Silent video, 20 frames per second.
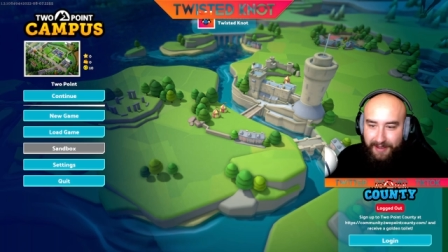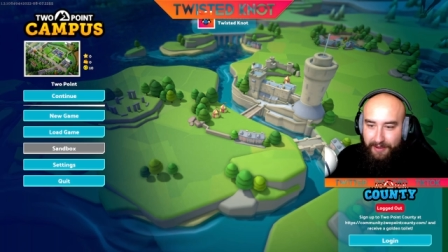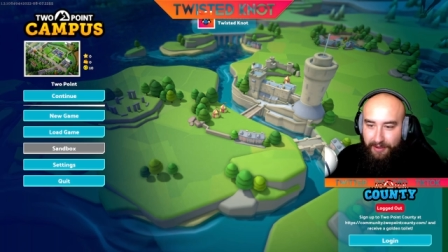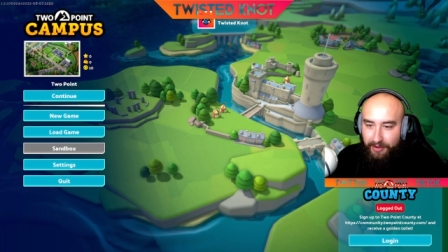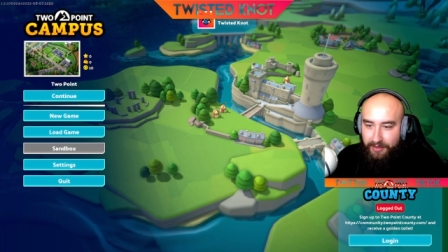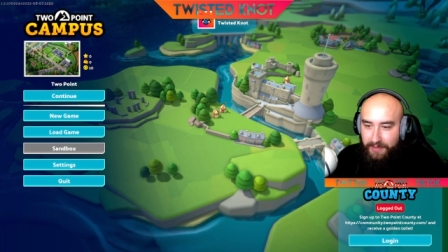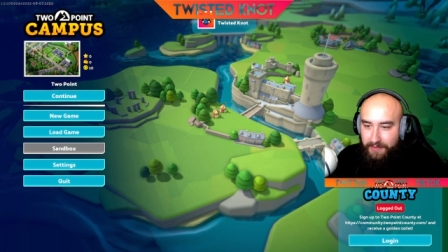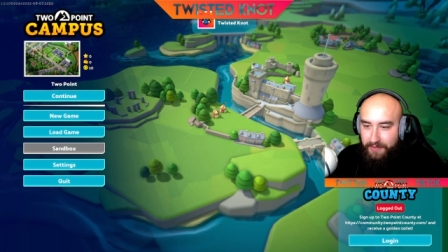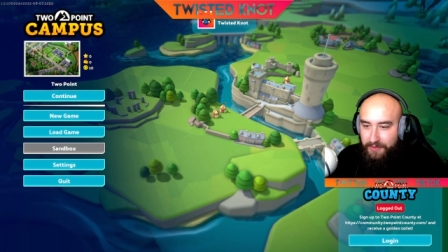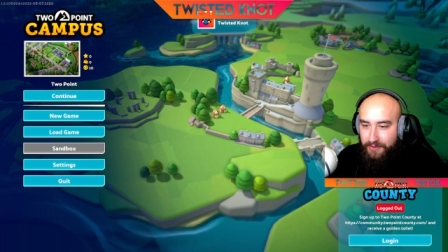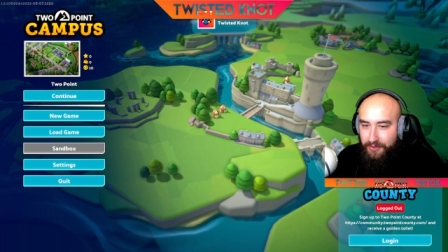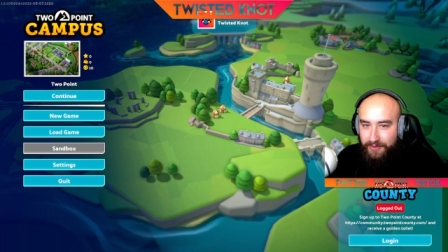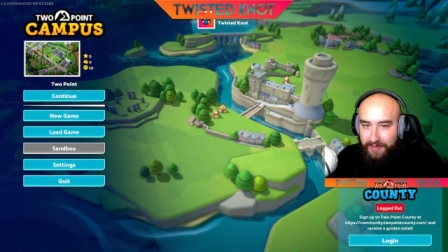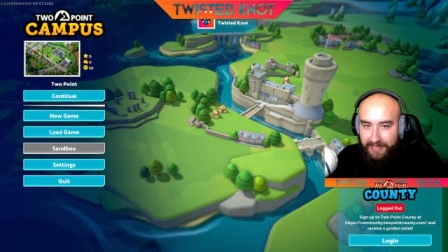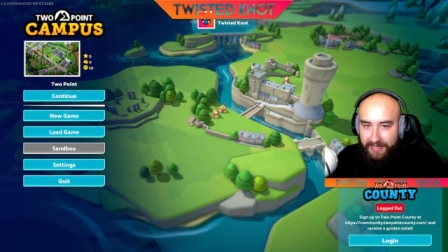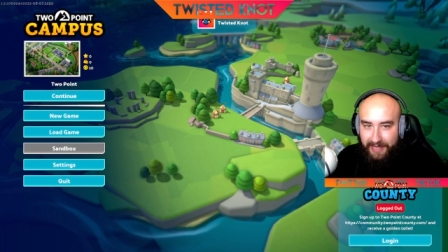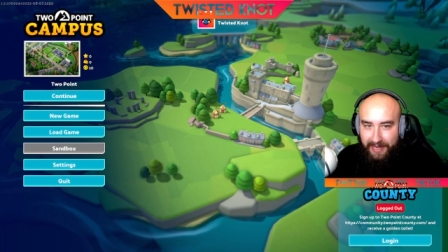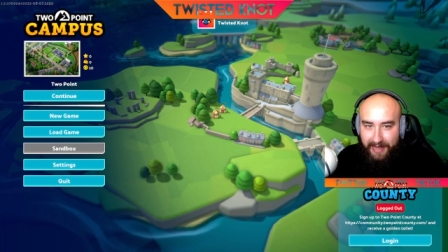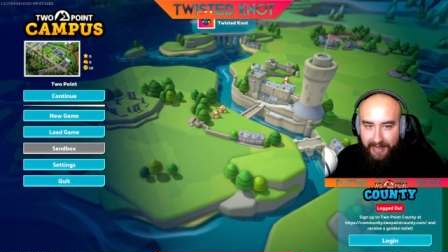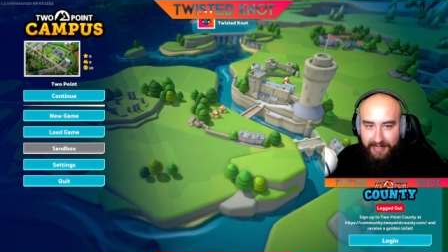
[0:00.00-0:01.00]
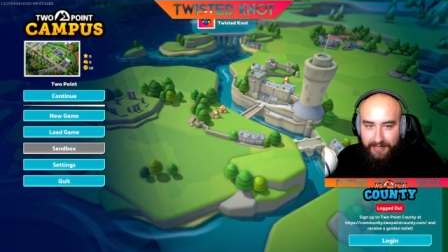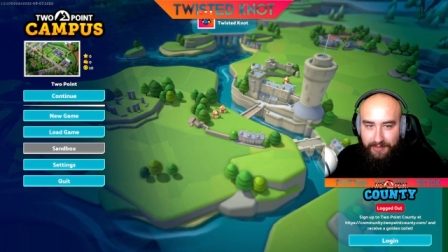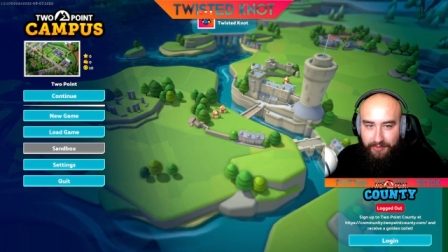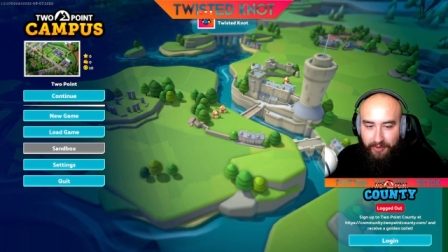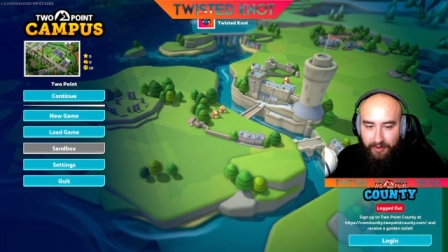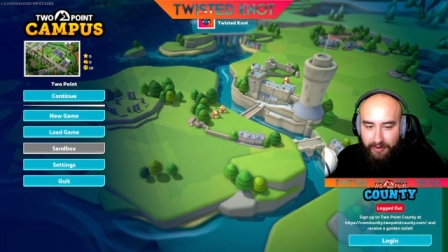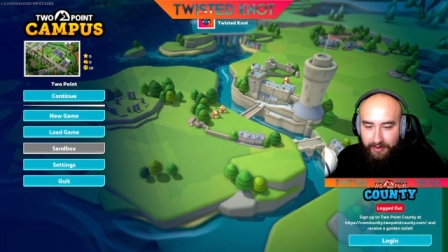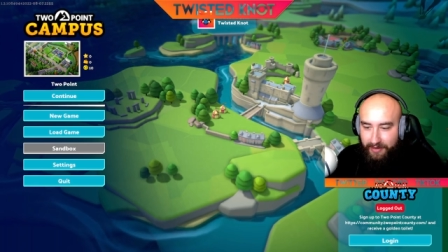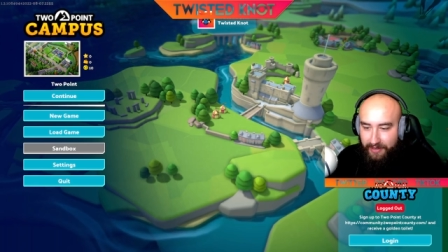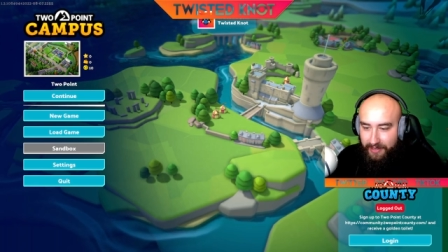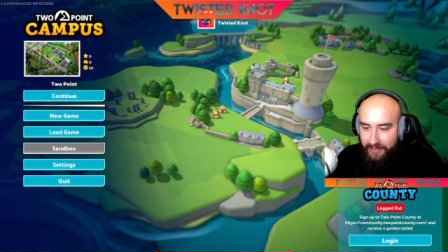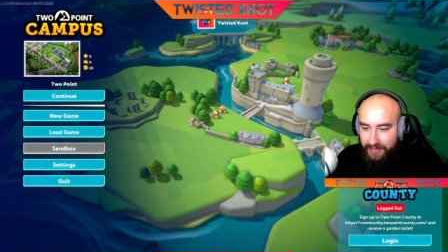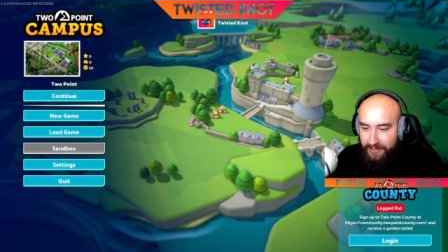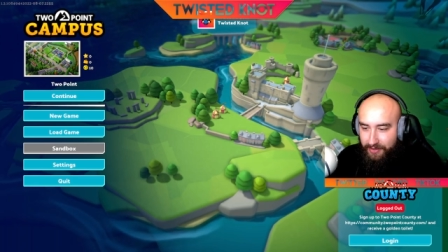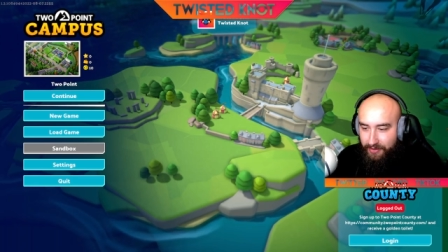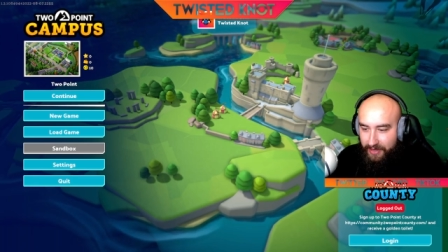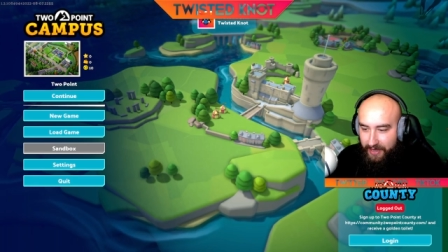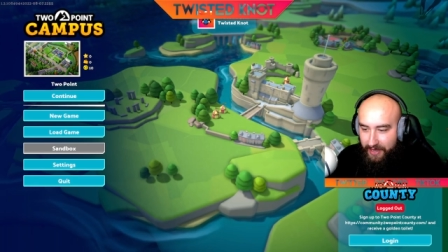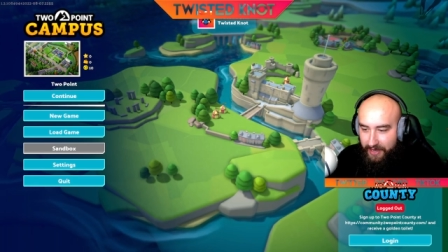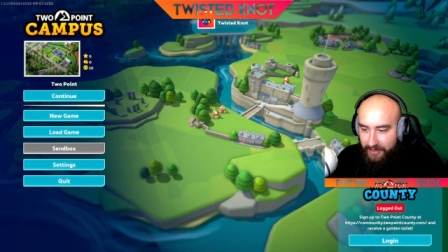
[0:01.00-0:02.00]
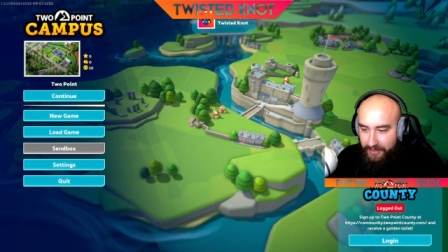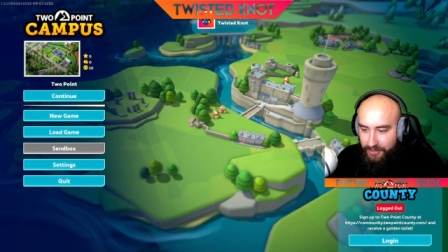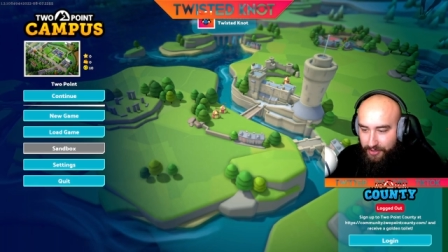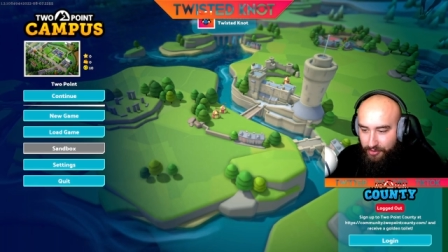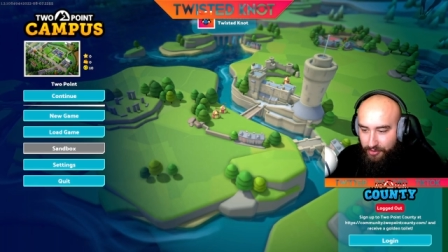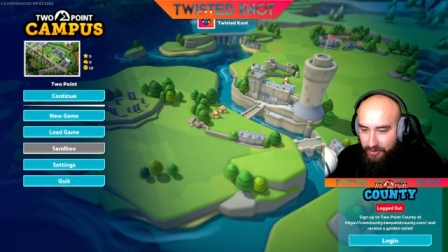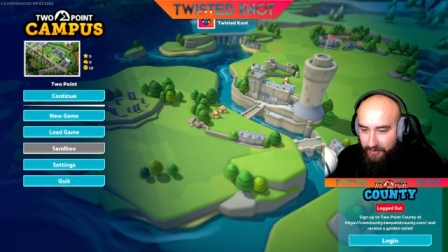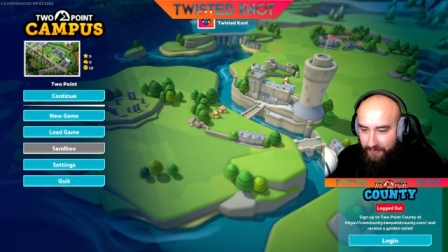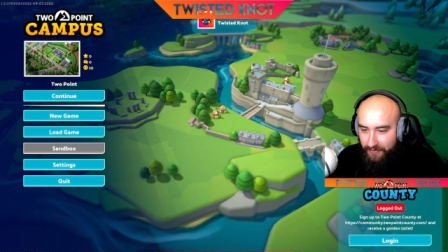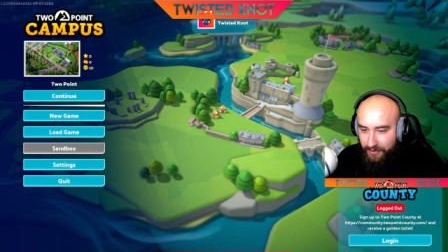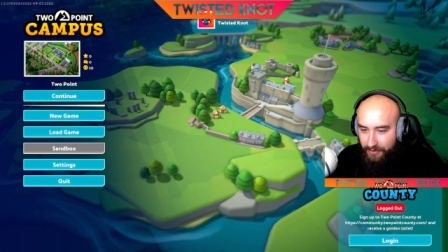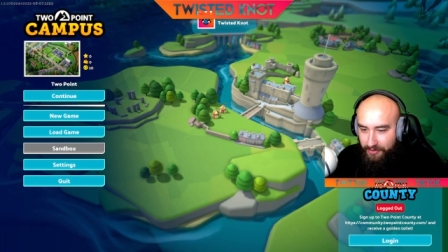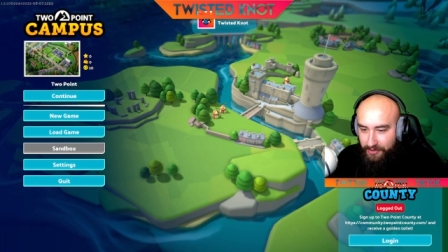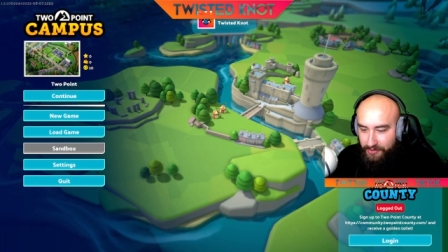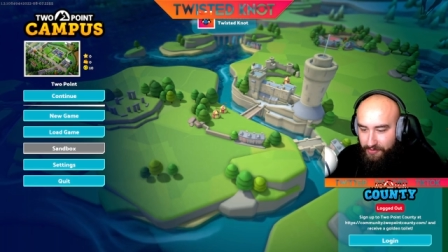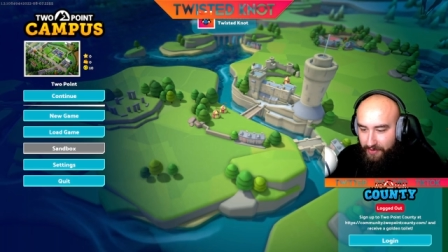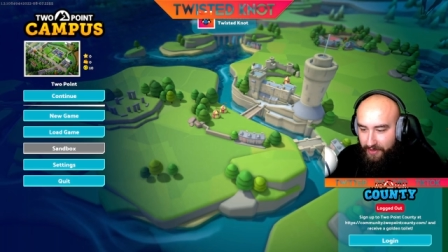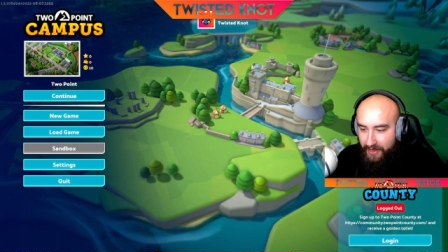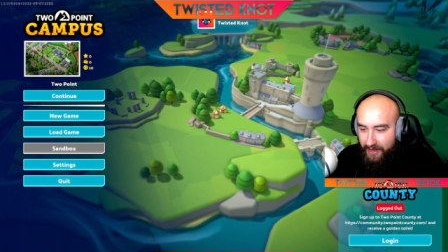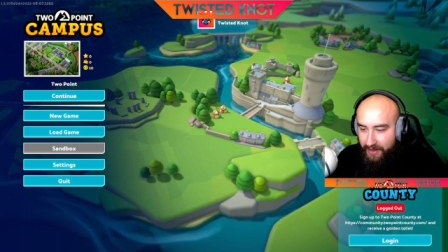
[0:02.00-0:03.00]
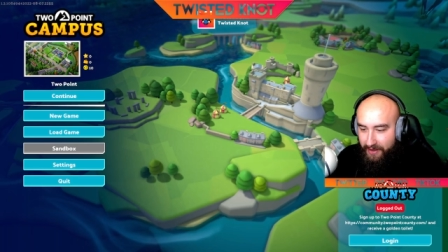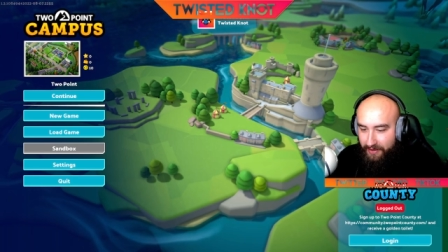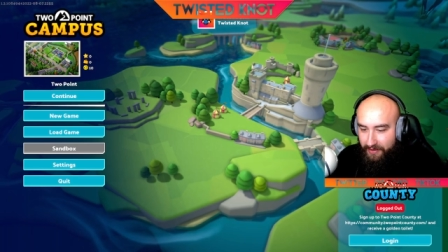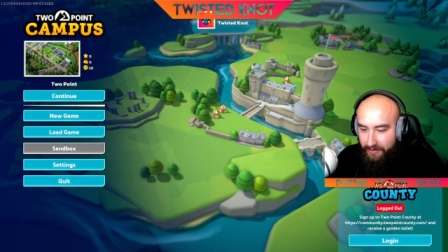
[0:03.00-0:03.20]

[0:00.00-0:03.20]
Hospital was the last one. Let's not get too confused with that.